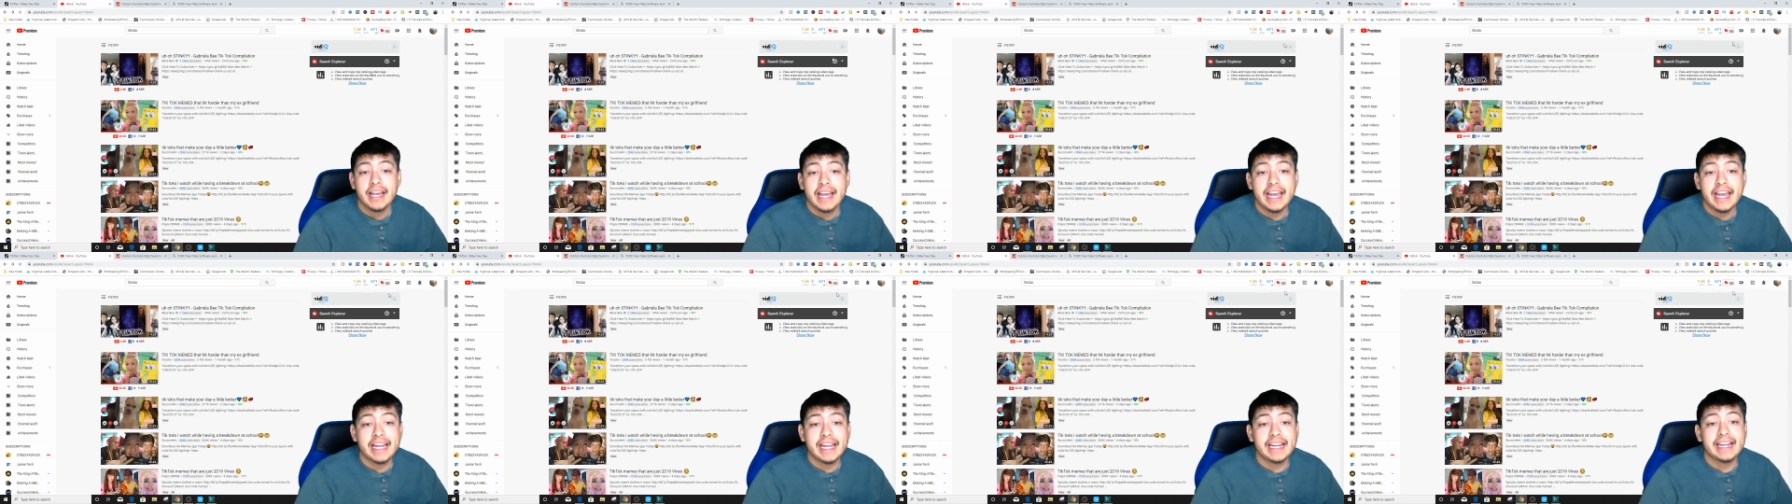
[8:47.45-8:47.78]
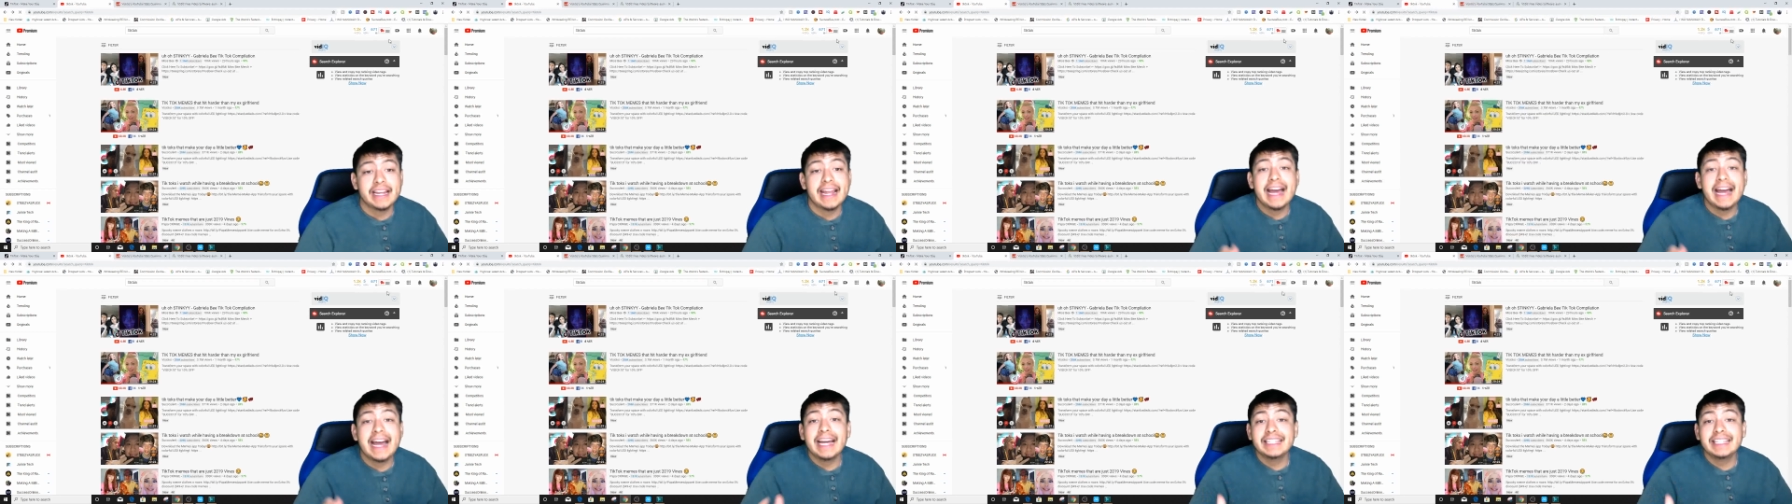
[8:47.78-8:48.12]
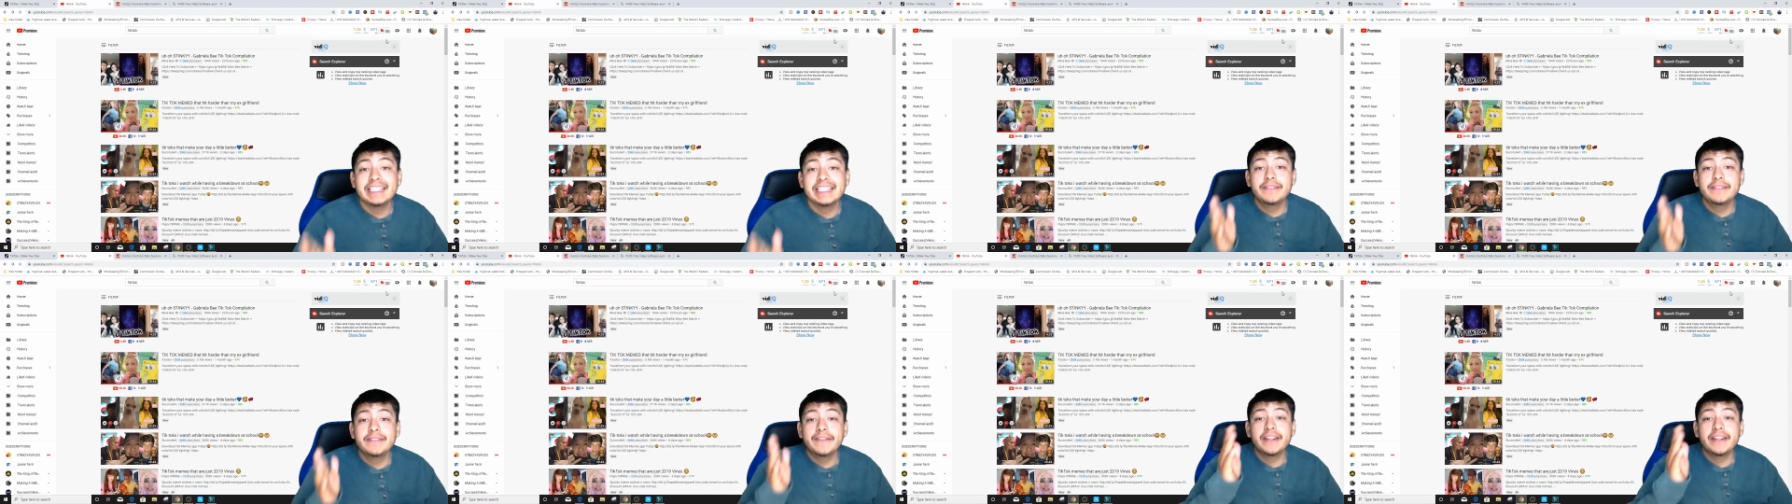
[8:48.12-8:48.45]
and then add
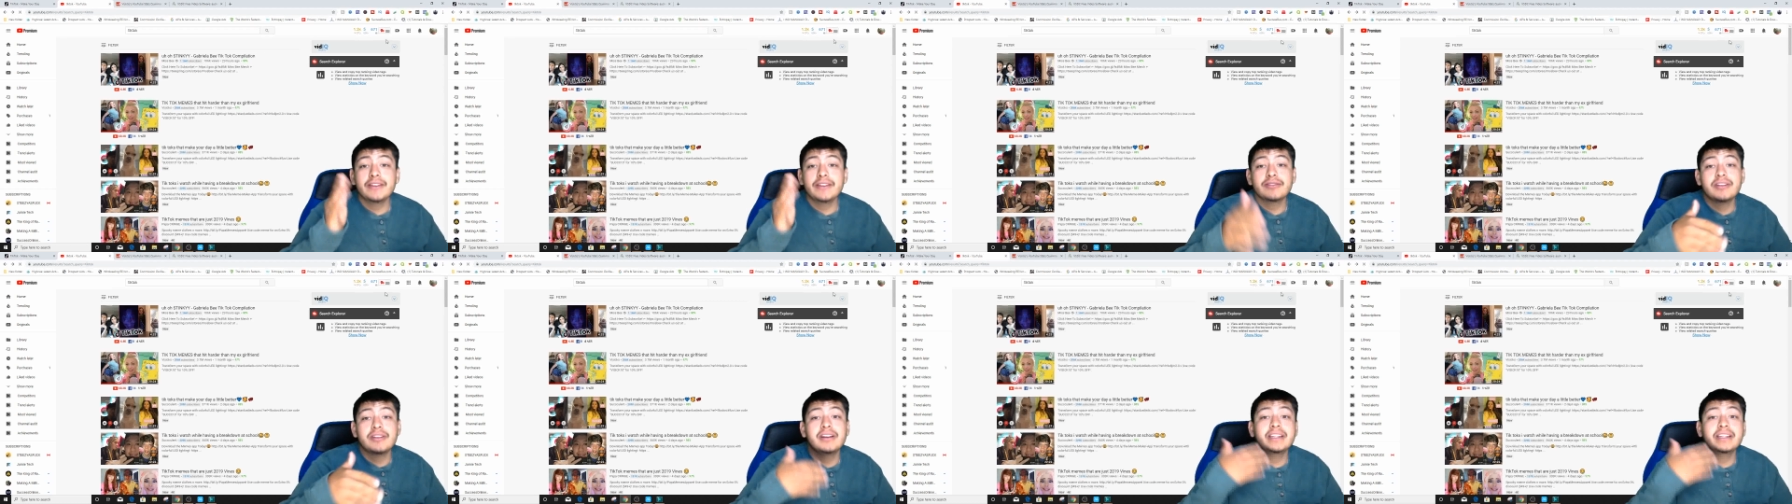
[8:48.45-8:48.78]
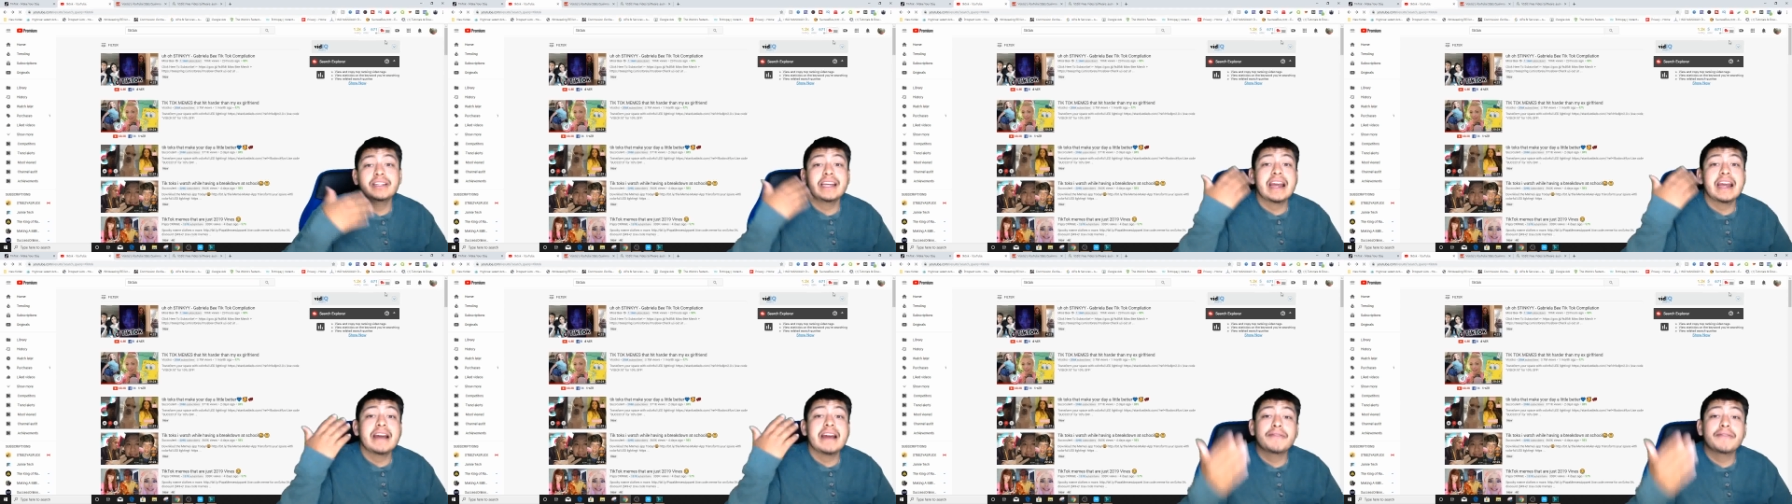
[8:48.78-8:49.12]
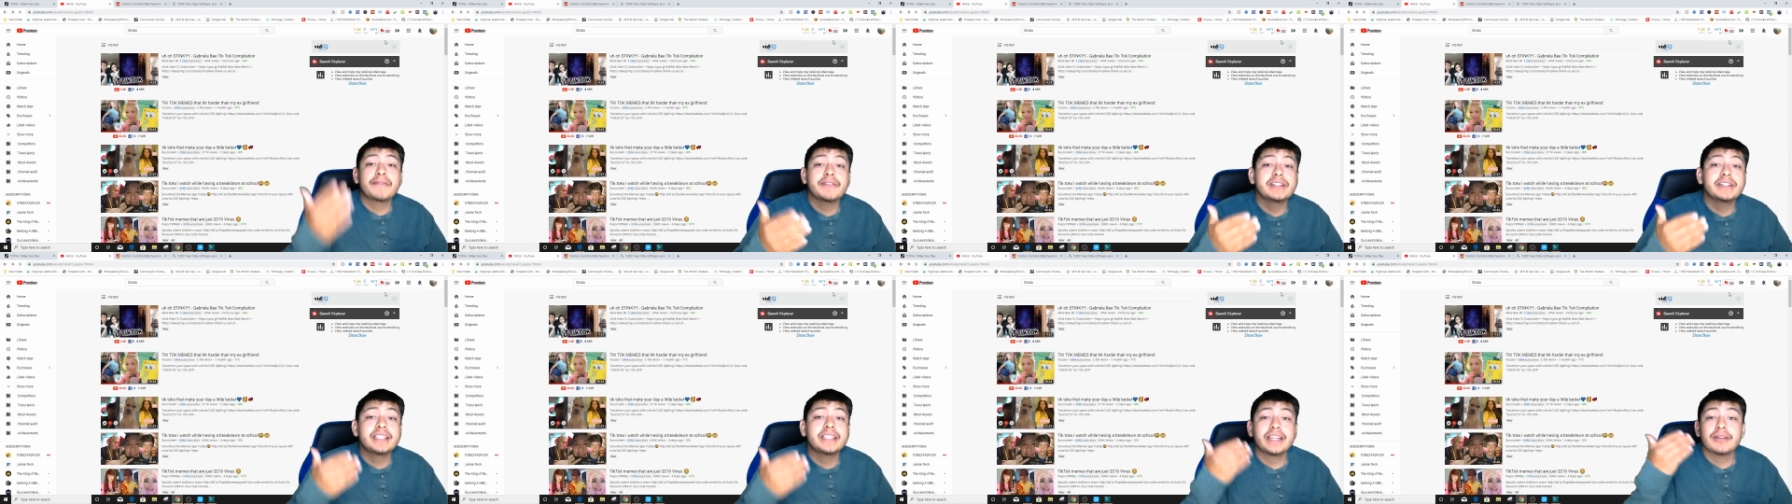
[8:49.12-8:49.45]
these videos on there
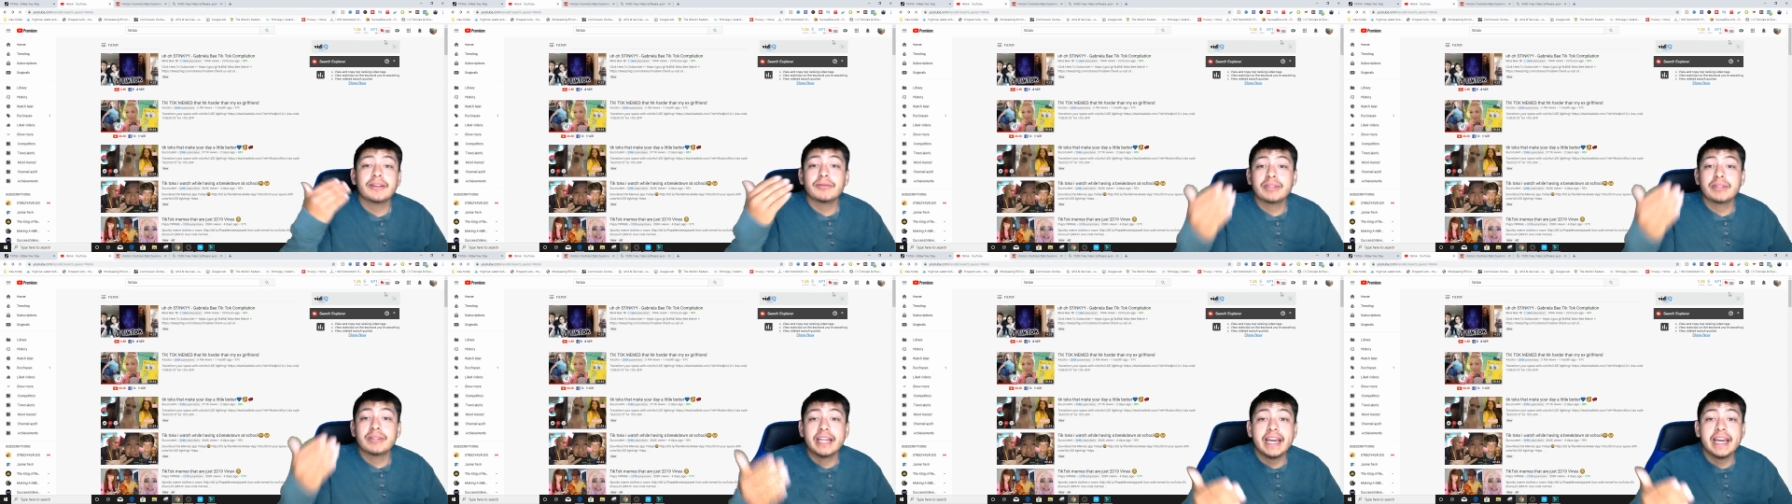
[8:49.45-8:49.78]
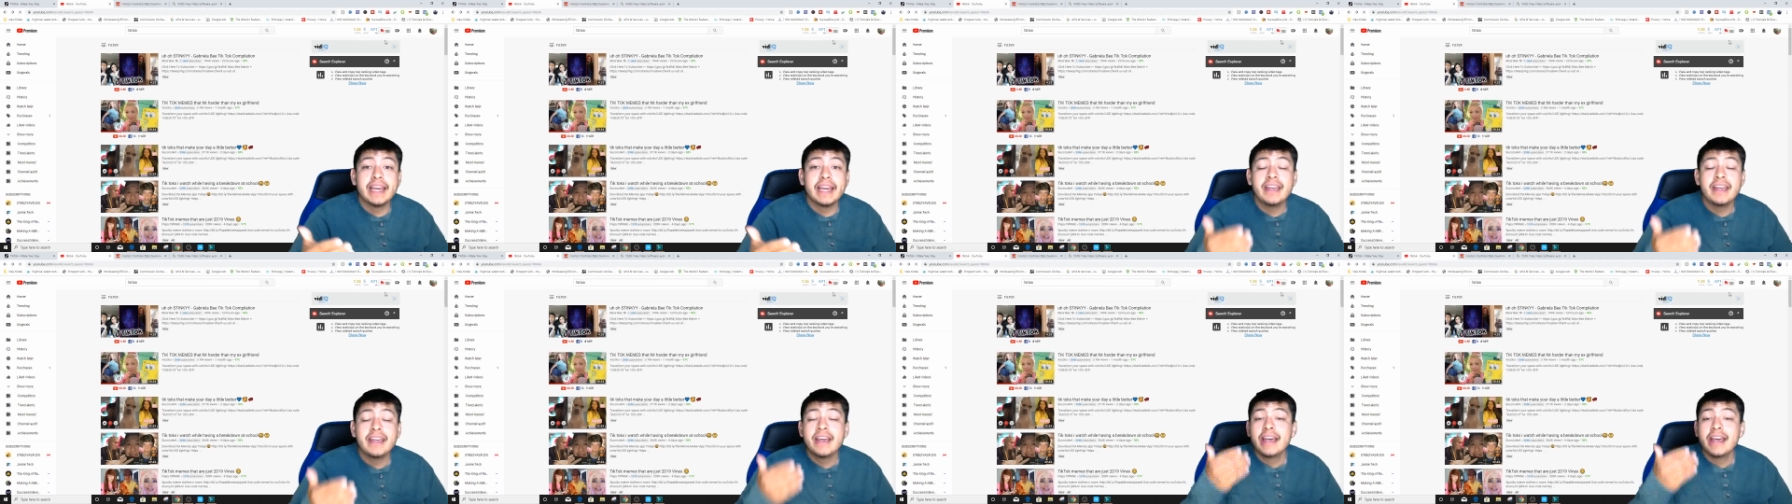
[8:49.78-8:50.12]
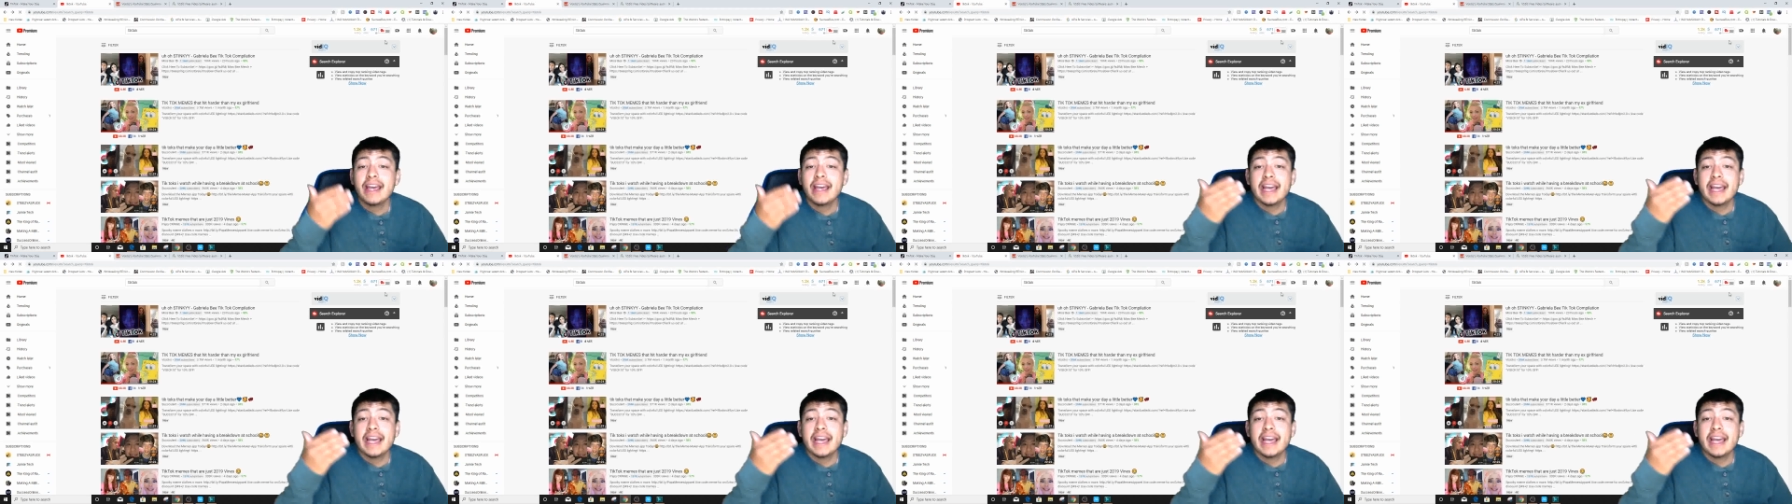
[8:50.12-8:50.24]
every single day,